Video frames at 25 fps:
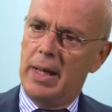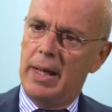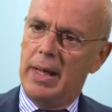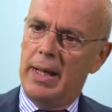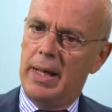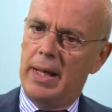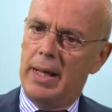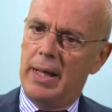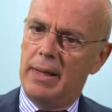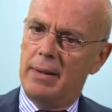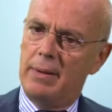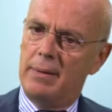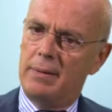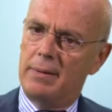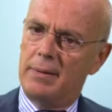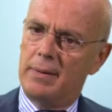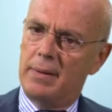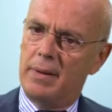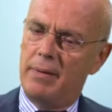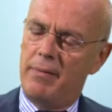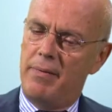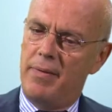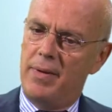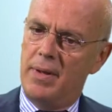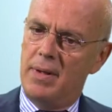And
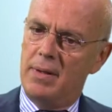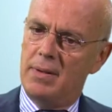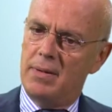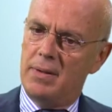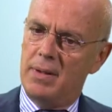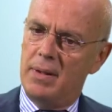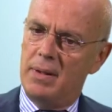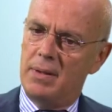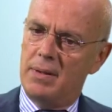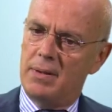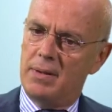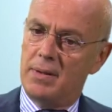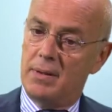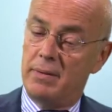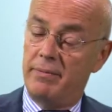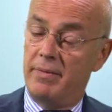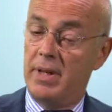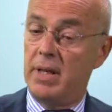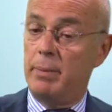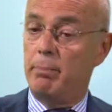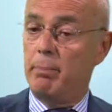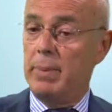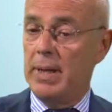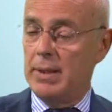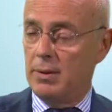this is a
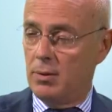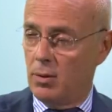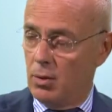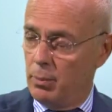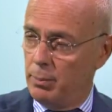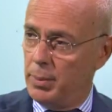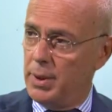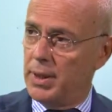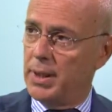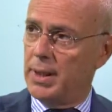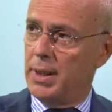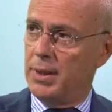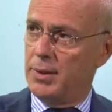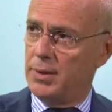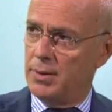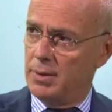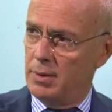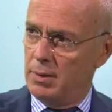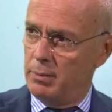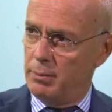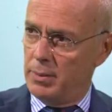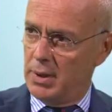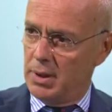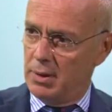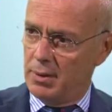very bad
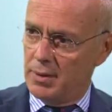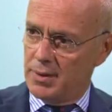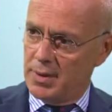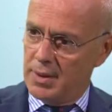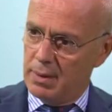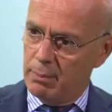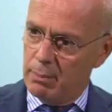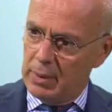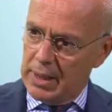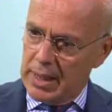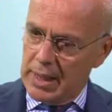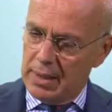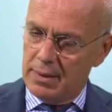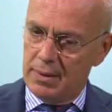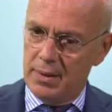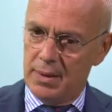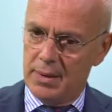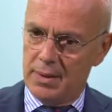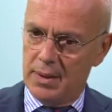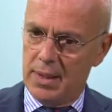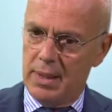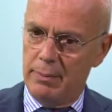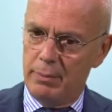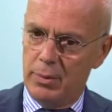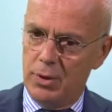complication because the blood
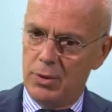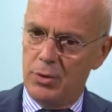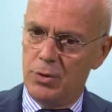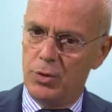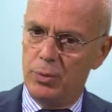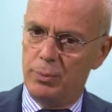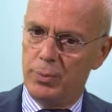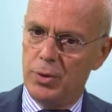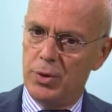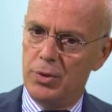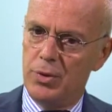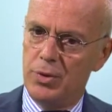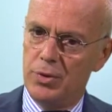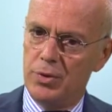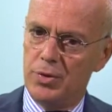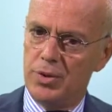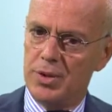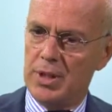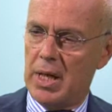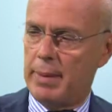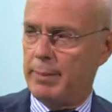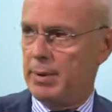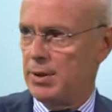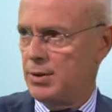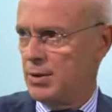is able to
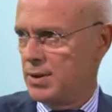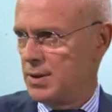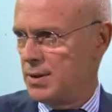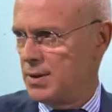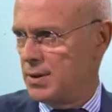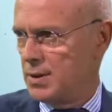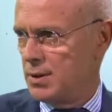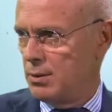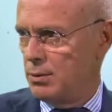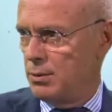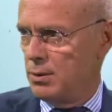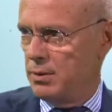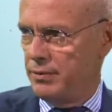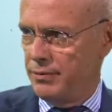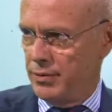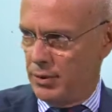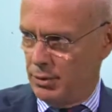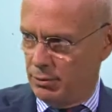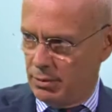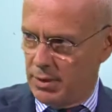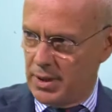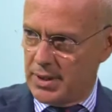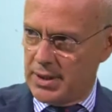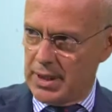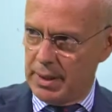produce damages to the
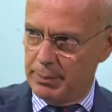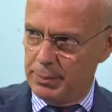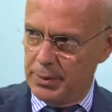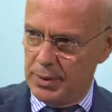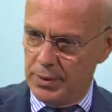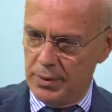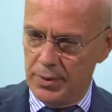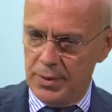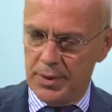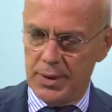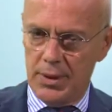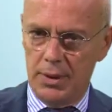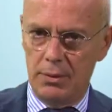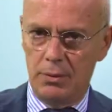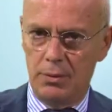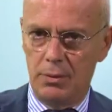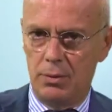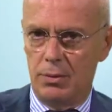photoreceptors and